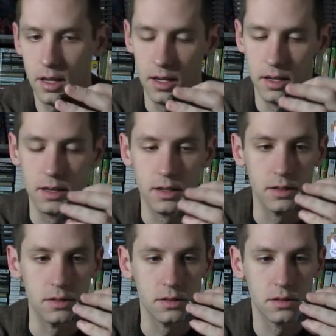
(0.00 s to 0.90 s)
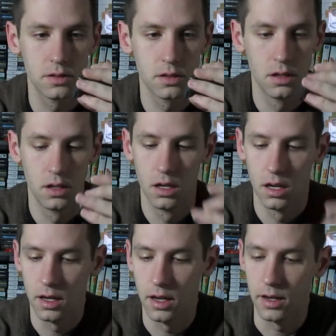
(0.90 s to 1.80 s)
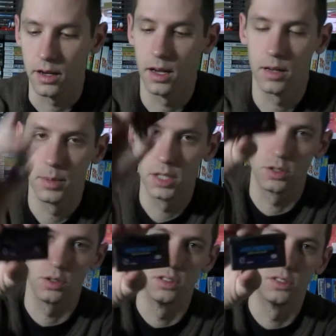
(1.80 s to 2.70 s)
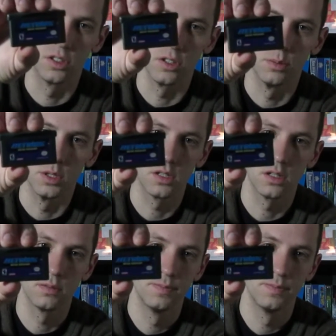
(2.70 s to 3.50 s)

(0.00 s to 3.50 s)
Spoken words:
and I got Metroid Zero Mission.